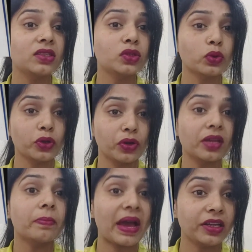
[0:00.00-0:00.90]
so you
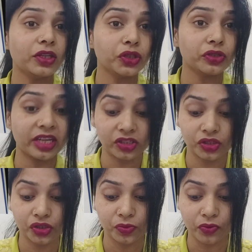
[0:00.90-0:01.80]
can manage your
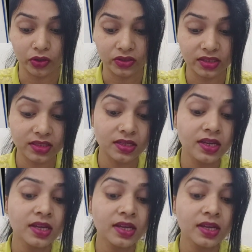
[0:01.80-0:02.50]
digestion process.